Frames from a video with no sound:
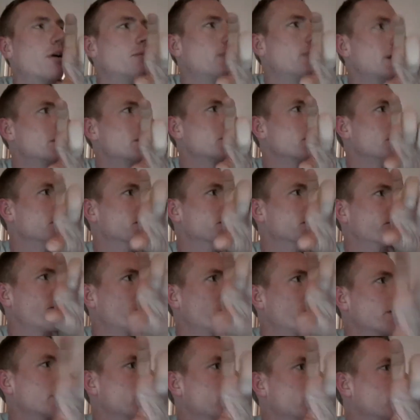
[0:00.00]
meant to ask
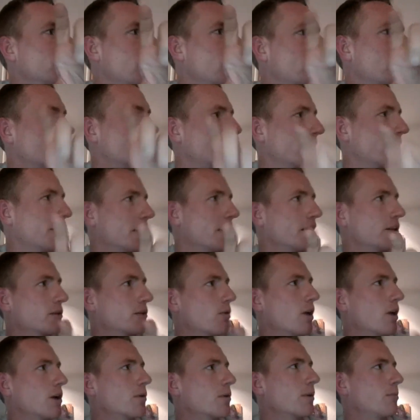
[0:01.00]
very, which I think is
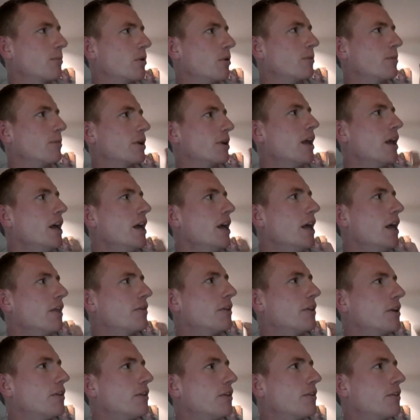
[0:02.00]
quite a quick point, but
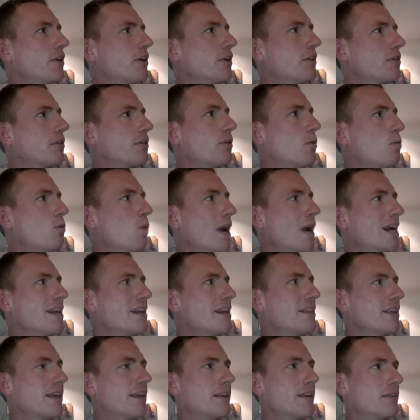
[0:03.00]
the way
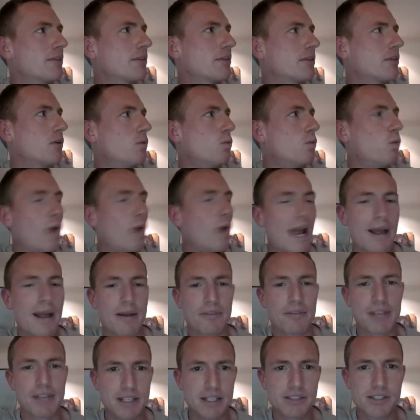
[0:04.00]

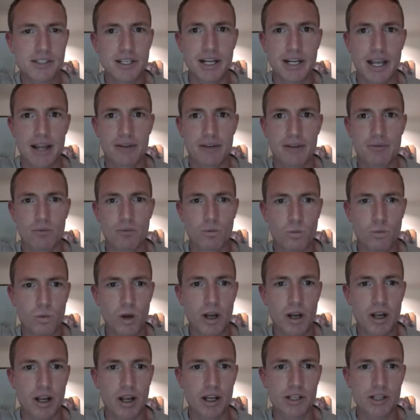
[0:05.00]
the internet
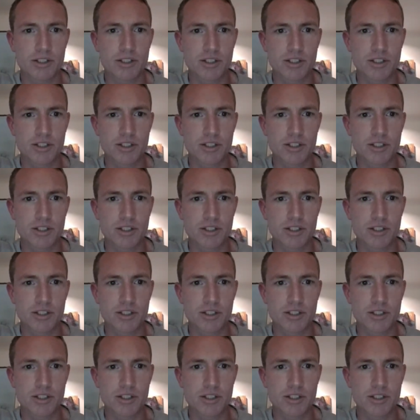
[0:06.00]
works,